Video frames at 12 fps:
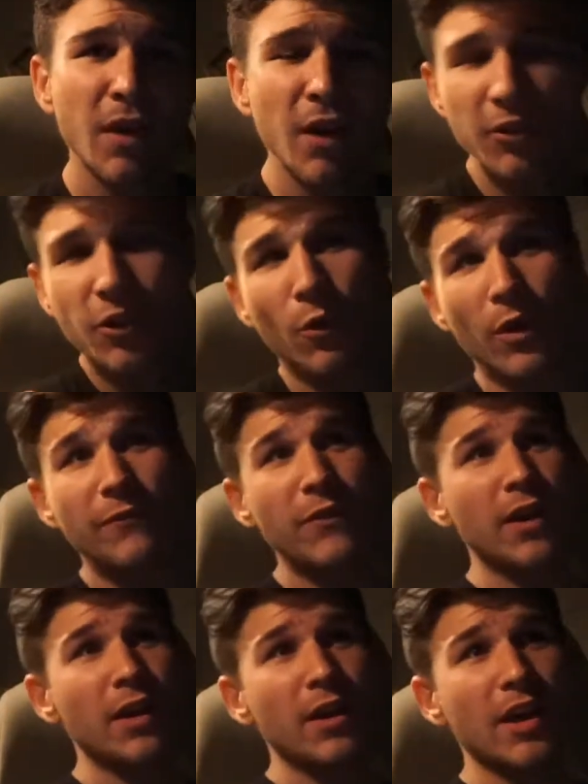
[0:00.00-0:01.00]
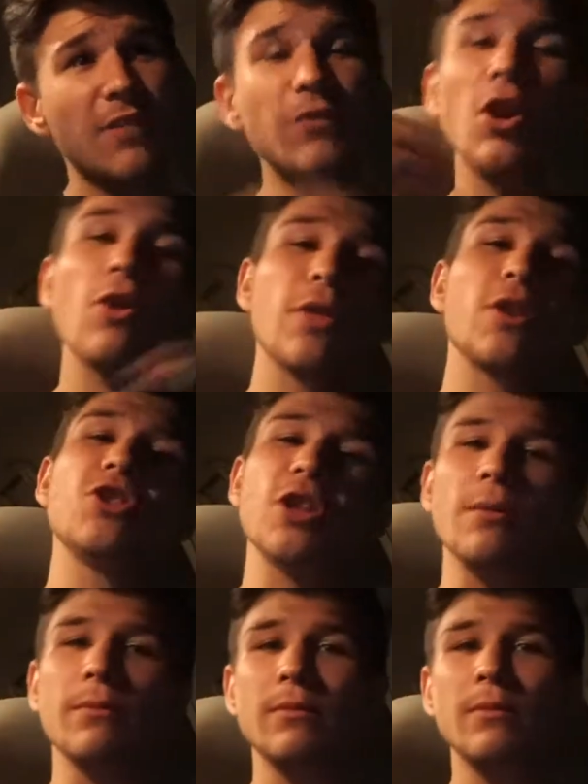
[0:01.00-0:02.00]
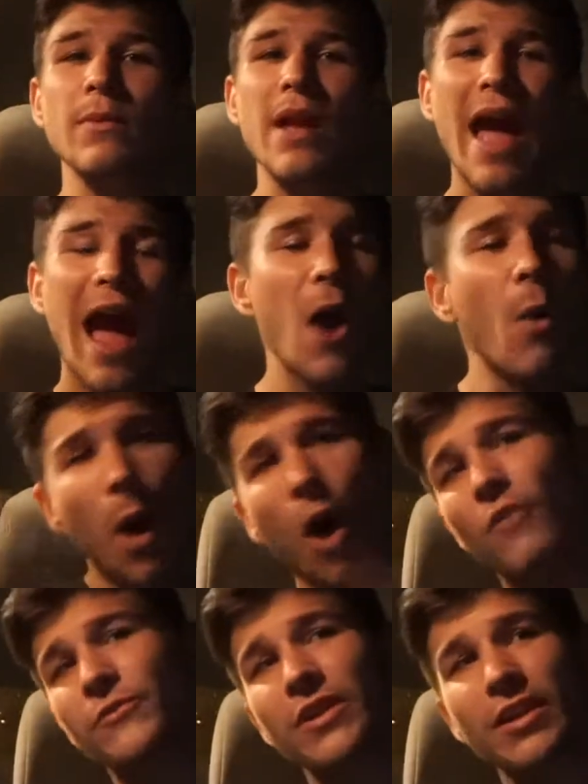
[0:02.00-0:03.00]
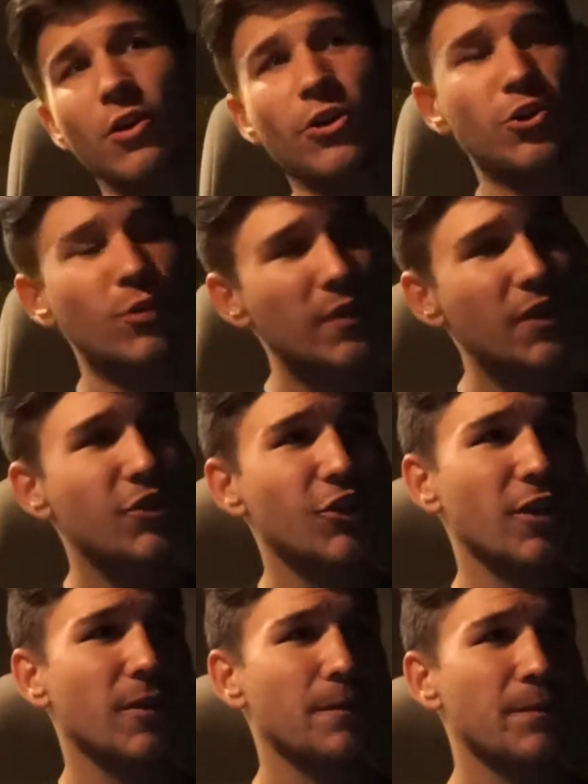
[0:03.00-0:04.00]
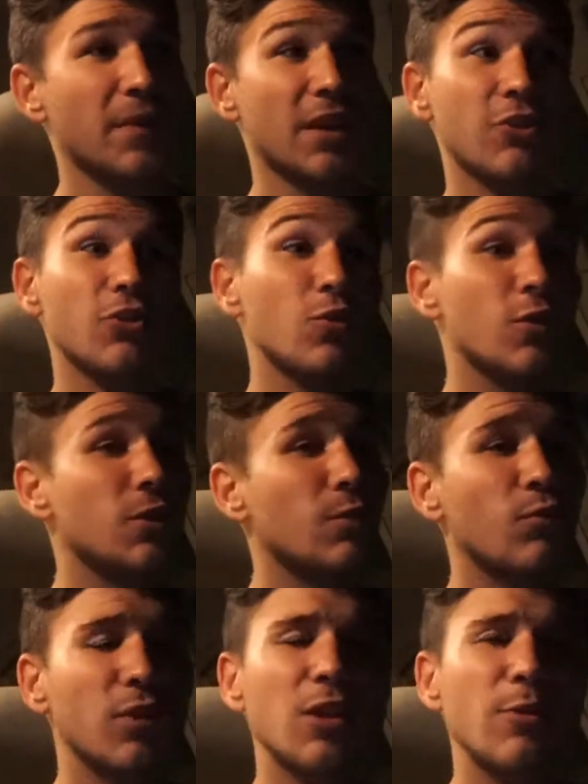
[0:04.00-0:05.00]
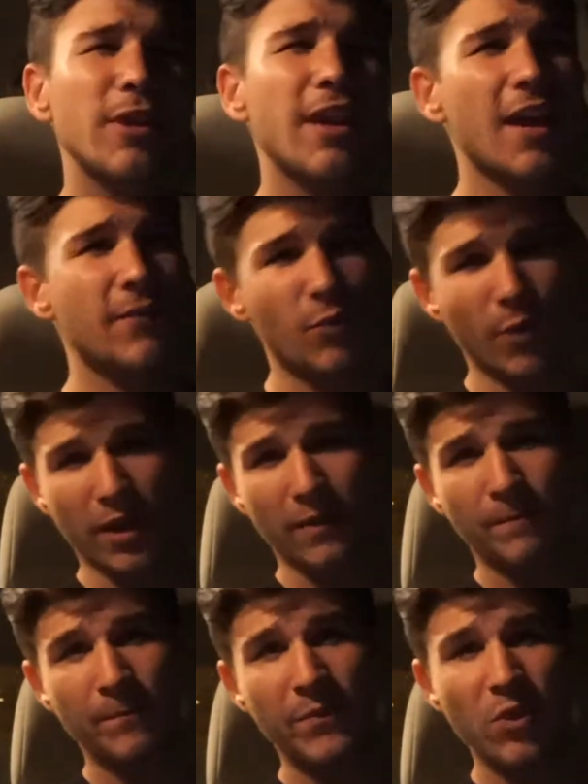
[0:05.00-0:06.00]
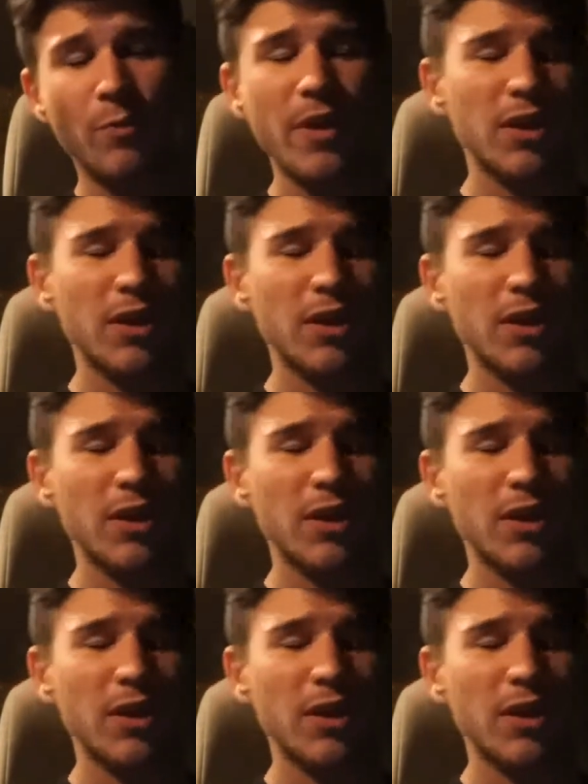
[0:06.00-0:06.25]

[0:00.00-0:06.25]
So if you go to the gym, how often are you in the gym and you're doing some really heavy weight? You pick